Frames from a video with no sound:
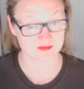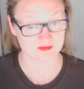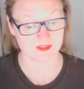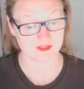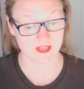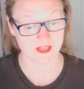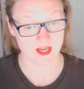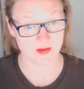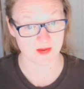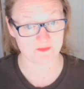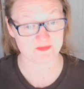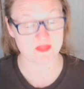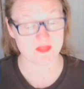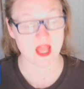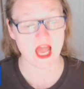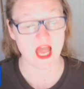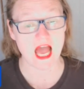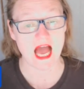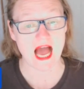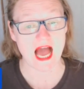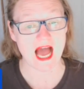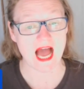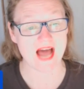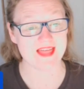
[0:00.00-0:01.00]
Yep.
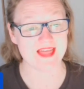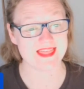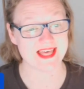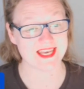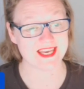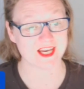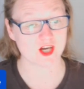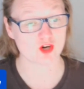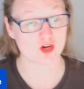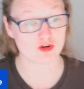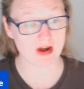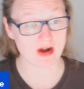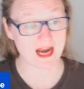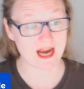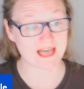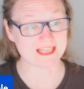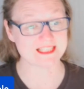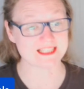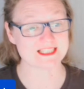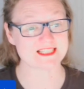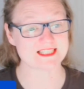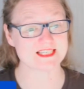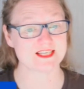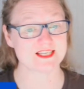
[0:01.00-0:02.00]
And then a
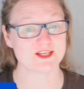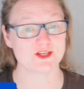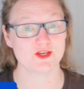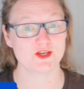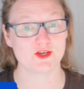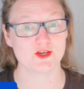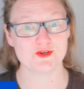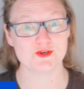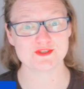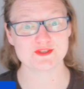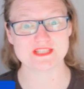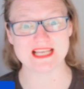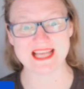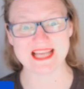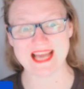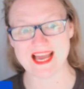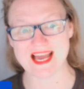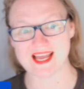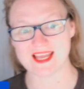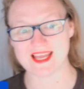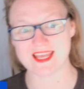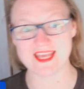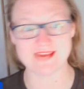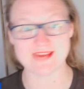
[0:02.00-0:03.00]
grant, you usually
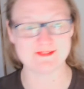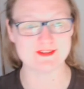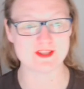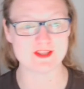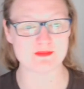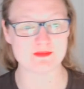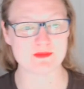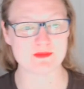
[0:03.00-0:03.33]
get given the